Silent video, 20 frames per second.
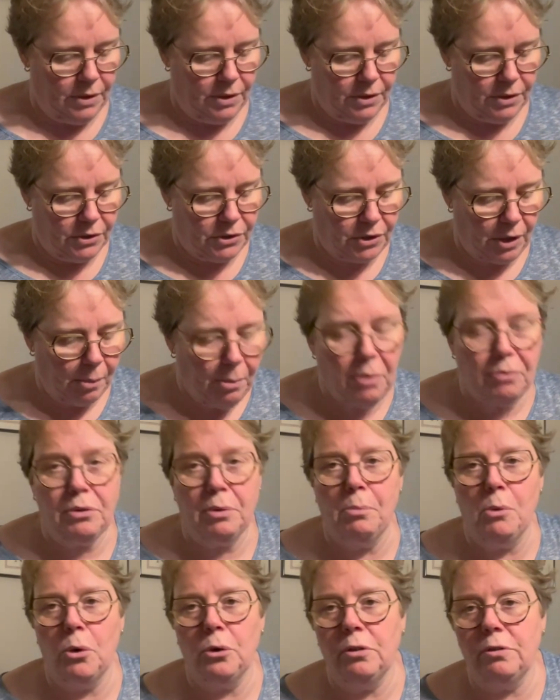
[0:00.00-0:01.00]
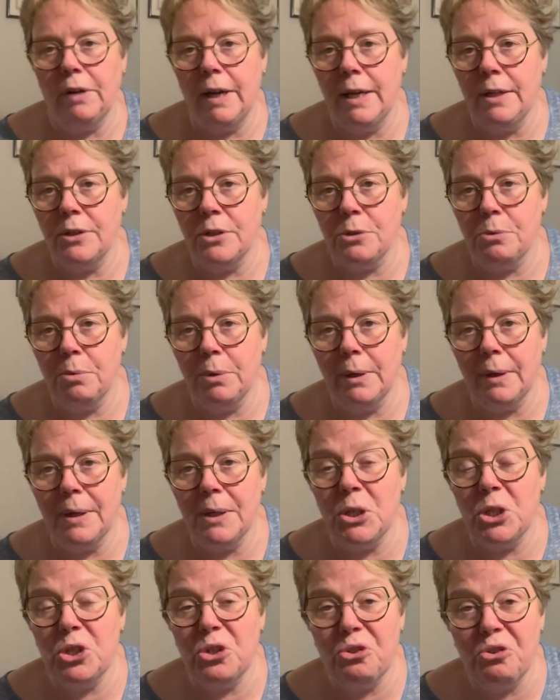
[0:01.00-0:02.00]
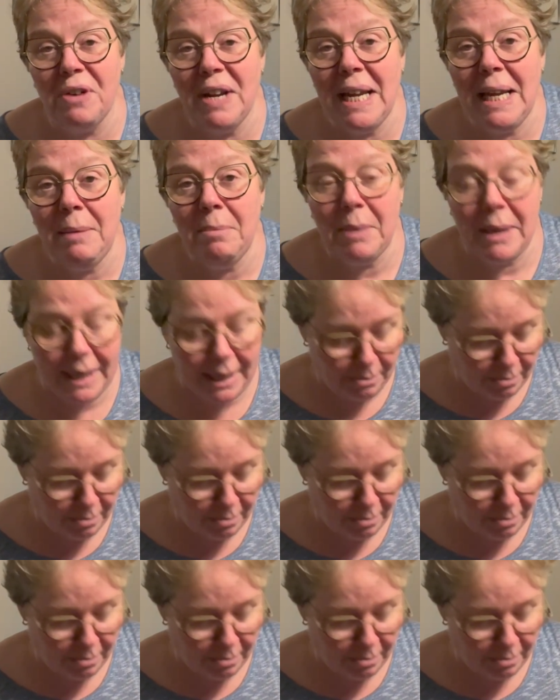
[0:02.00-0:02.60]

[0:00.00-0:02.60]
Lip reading: some of the moderators were extremely